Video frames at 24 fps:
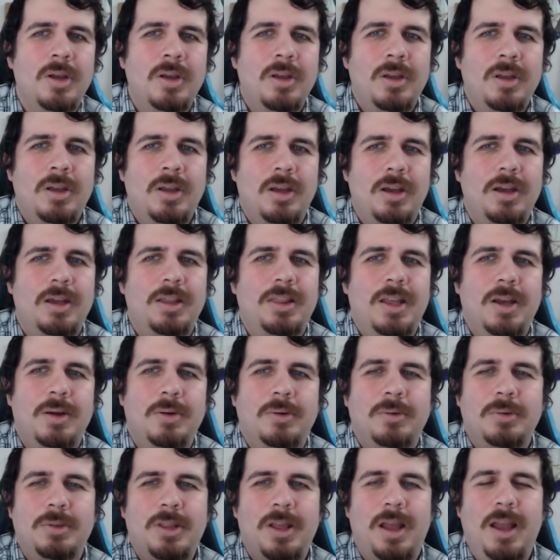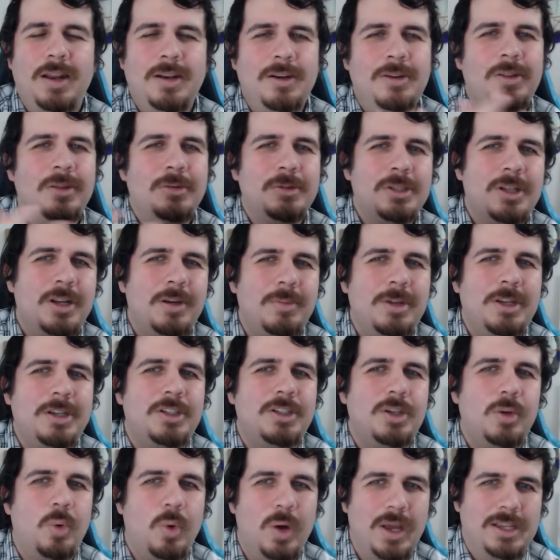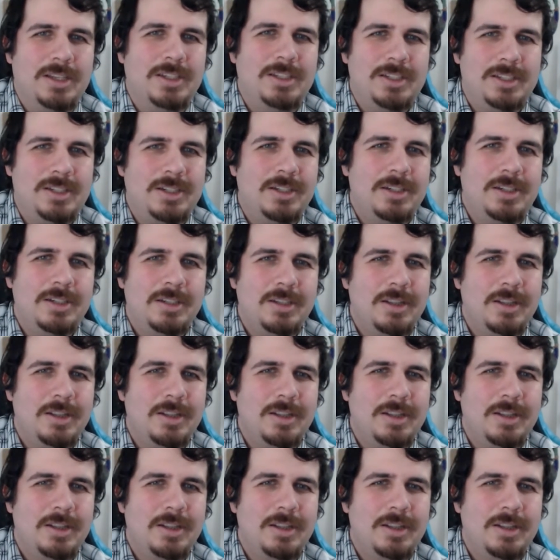Uh, there, I knew there was going to be a twist.